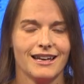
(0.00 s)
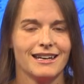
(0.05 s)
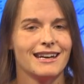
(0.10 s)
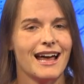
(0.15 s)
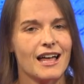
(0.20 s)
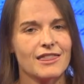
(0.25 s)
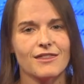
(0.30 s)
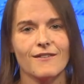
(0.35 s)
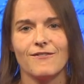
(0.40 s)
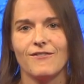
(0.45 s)

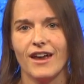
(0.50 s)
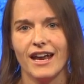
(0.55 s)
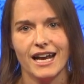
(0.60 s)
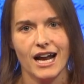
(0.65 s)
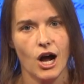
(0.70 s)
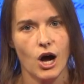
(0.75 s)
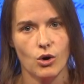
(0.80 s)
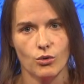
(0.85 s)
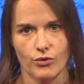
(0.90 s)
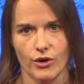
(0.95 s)
not the fake
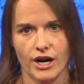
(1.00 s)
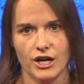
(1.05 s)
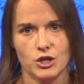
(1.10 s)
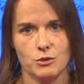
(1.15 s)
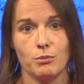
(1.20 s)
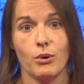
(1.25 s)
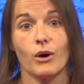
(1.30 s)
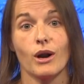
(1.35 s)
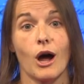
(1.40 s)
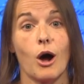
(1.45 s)

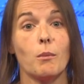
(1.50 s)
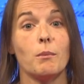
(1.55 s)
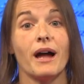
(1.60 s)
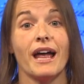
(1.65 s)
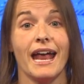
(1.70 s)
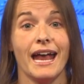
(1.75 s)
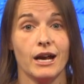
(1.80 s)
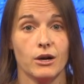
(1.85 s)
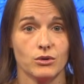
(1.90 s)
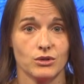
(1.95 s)
outrage put out by
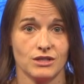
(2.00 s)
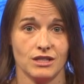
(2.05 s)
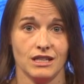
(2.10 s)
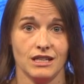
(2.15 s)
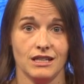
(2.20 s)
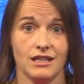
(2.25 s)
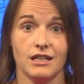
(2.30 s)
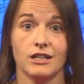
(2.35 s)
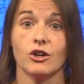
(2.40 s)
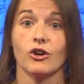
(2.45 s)
A O
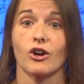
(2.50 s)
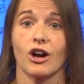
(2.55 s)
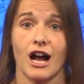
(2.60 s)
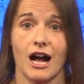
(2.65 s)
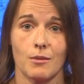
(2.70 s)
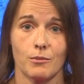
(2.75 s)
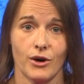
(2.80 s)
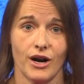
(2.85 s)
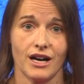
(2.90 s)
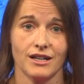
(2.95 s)
C and her
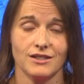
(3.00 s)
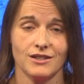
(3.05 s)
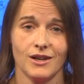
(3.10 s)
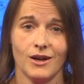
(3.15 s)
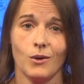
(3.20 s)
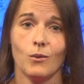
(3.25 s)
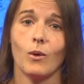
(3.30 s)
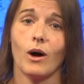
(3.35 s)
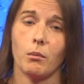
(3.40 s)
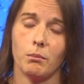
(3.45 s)
comrades
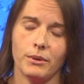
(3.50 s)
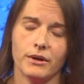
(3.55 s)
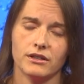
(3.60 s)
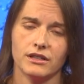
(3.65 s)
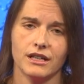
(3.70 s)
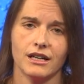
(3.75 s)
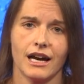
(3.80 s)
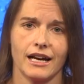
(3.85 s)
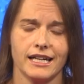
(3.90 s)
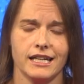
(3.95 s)
while
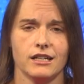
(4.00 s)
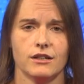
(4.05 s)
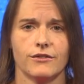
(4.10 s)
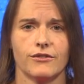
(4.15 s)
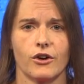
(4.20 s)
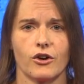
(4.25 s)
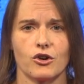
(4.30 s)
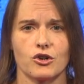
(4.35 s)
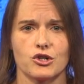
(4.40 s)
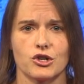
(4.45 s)
building IKEA
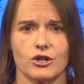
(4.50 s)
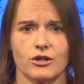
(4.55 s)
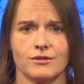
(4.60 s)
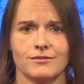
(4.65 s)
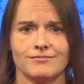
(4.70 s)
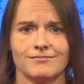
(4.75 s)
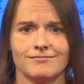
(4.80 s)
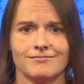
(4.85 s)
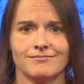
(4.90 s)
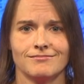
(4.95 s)
furniture.
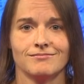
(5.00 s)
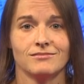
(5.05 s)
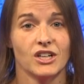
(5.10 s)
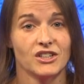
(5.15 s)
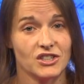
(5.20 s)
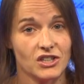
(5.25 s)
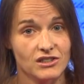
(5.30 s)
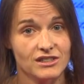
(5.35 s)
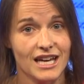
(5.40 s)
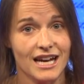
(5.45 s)

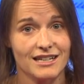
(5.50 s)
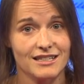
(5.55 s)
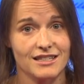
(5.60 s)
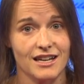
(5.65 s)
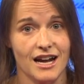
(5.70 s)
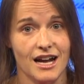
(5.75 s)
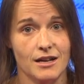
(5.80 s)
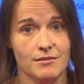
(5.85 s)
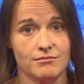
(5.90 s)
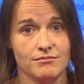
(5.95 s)
Until next
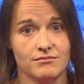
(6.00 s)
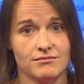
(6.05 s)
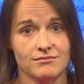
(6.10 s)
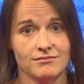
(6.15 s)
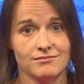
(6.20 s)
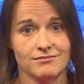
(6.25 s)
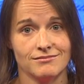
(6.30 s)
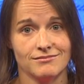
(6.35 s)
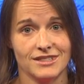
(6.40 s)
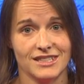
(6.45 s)
time,
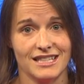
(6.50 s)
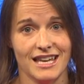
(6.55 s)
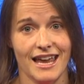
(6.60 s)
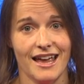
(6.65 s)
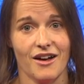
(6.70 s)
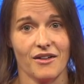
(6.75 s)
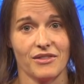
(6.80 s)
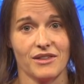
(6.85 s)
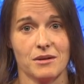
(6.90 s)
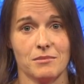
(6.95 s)
stay
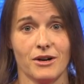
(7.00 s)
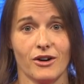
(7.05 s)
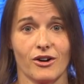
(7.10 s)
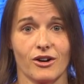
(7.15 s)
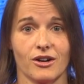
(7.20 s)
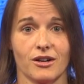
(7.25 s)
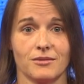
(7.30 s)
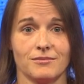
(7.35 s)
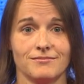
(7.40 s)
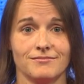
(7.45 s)
healthy,
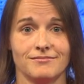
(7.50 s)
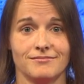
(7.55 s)
America.